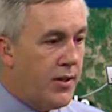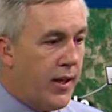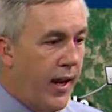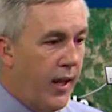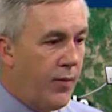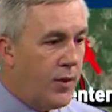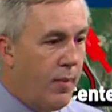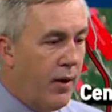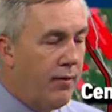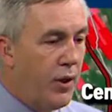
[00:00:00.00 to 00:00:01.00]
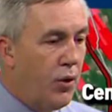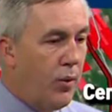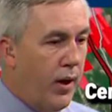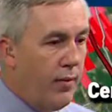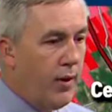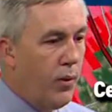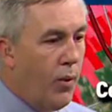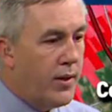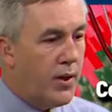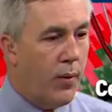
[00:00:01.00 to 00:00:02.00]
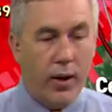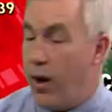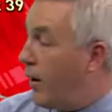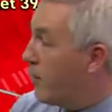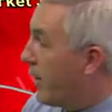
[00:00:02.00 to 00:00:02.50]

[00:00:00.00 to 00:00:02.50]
to kind of give us a better view of what's going on. But